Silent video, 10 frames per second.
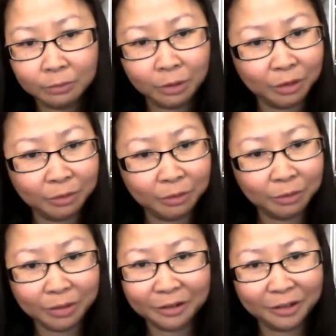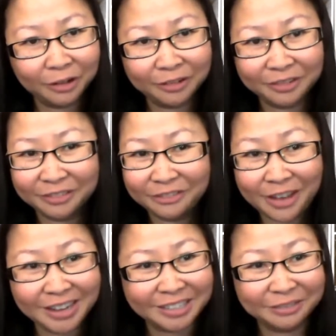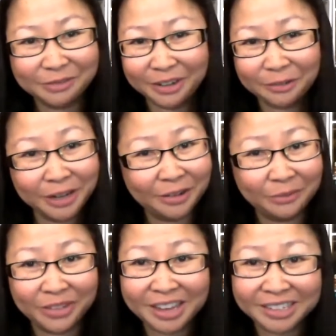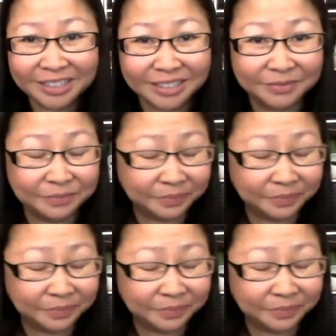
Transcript: But we better learn fast. We better wake up fast.